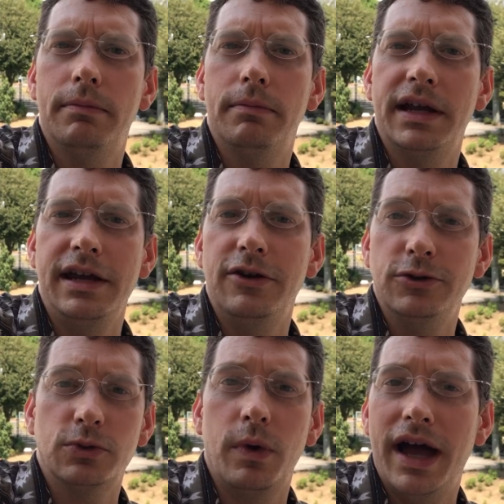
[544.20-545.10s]
my
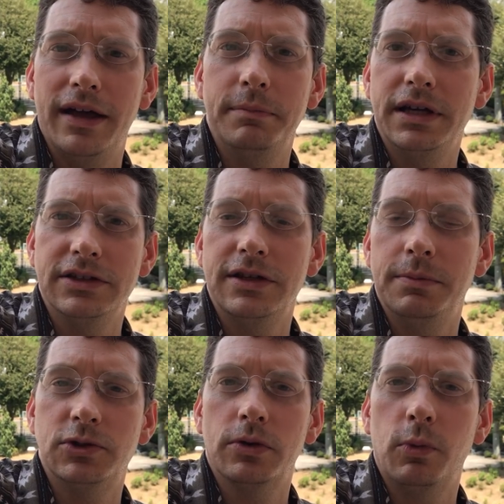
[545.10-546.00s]
NATOs wet because they
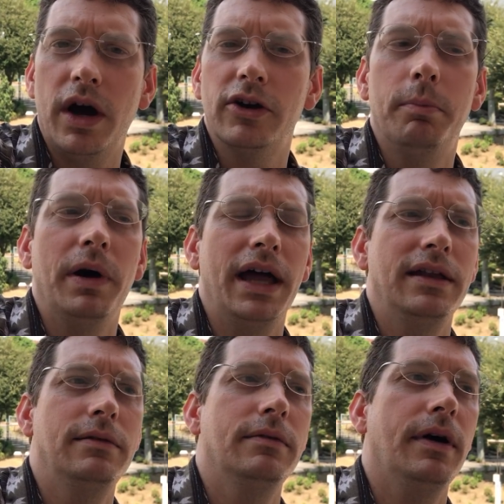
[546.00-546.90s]
absorb water, but
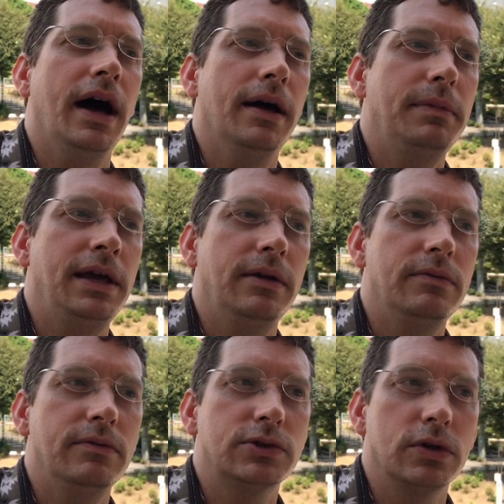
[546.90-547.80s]
uh, it
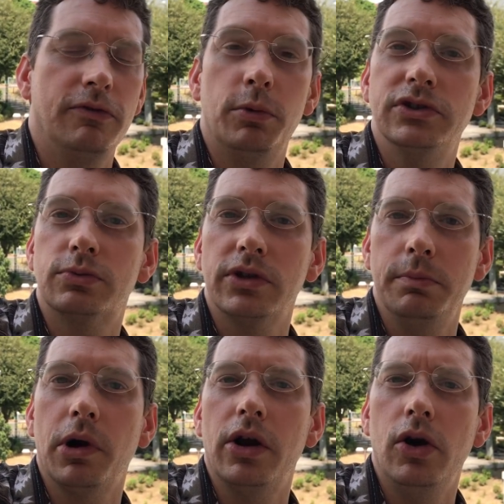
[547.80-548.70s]
sort of was really
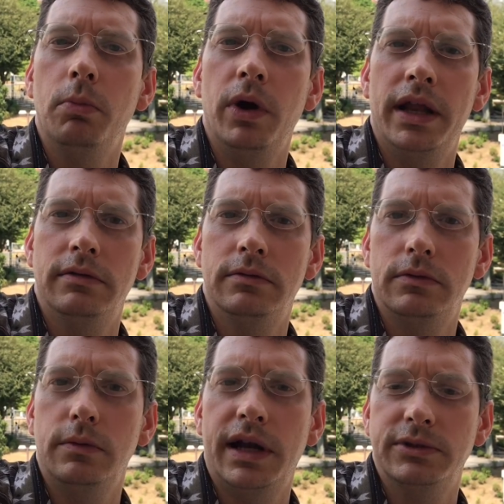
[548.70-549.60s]
brought home when,
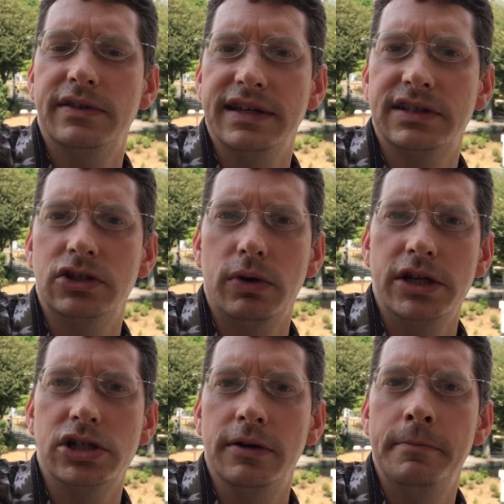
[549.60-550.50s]
when I was in that
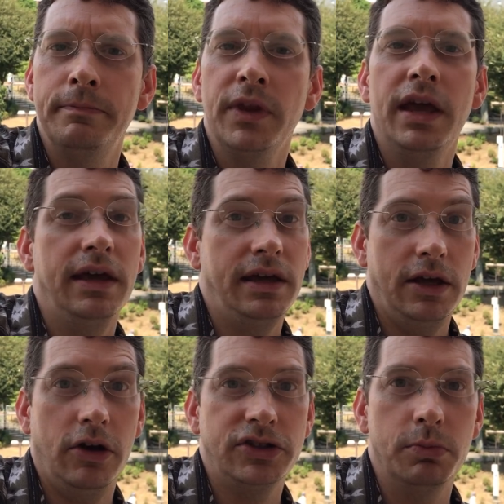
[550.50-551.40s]
situation.
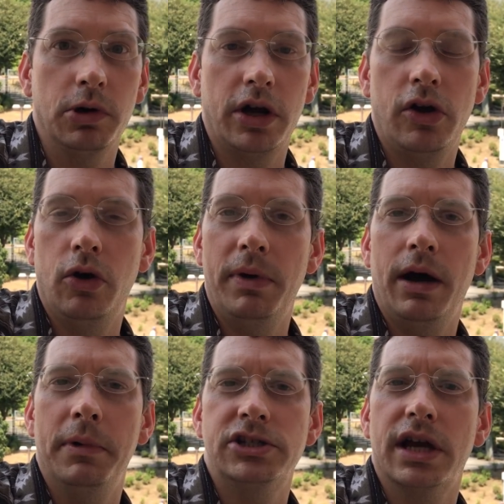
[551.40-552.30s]
It also brought home how
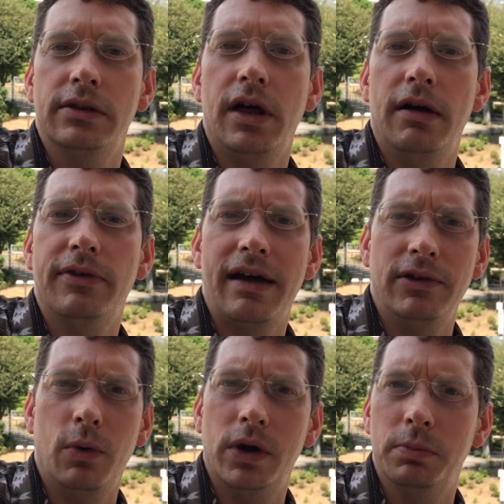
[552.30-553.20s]
much I love
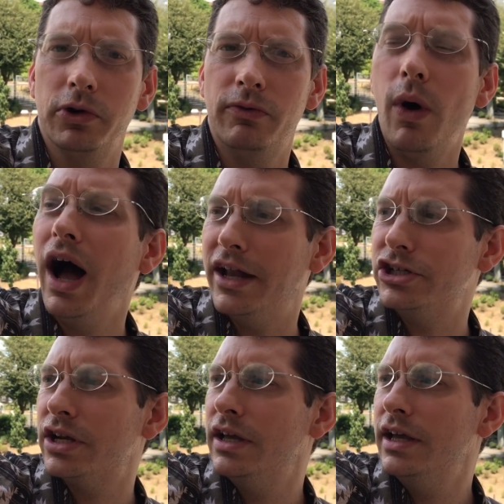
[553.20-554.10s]
having a waterproof
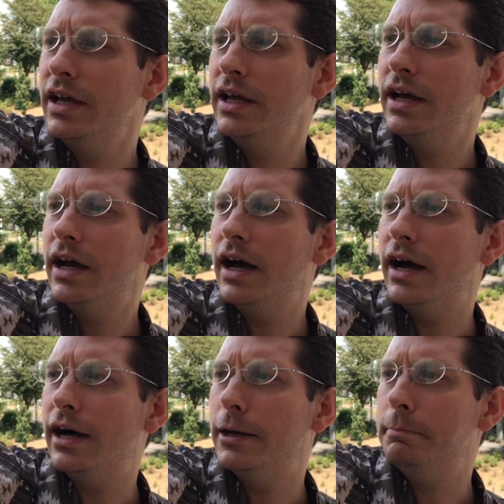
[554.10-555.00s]
watch.
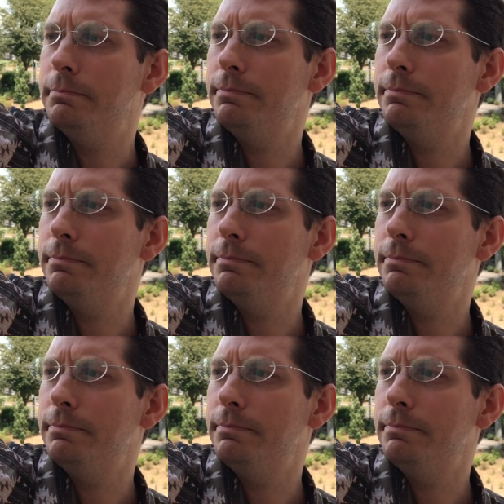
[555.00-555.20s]
Um,